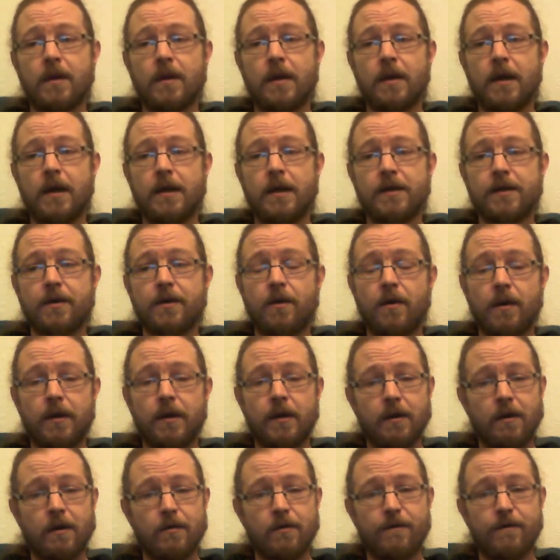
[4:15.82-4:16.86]
it's got a
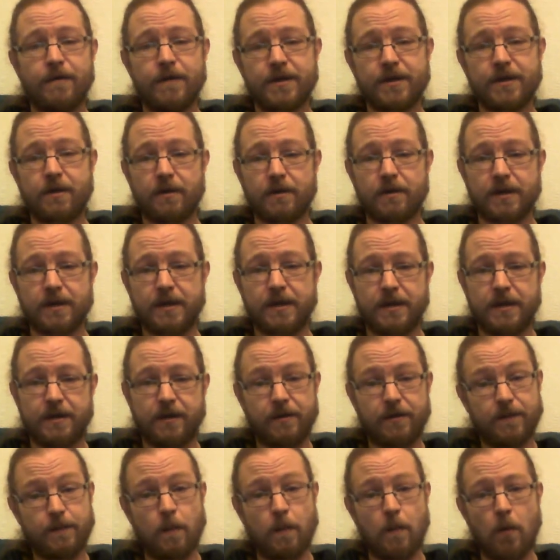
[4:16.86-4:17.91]
lower viscosity,
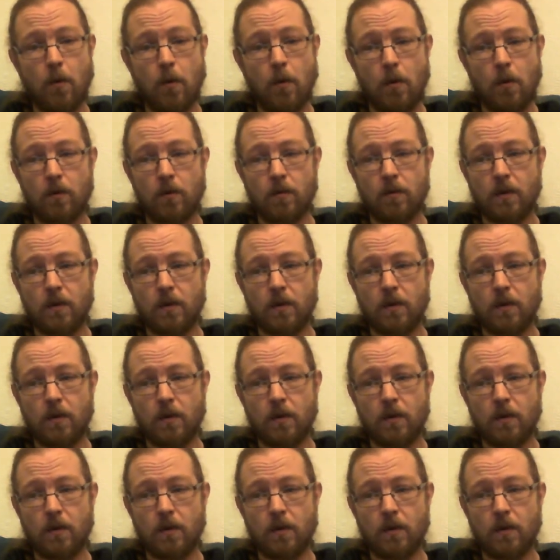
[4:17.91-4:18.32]
so it's more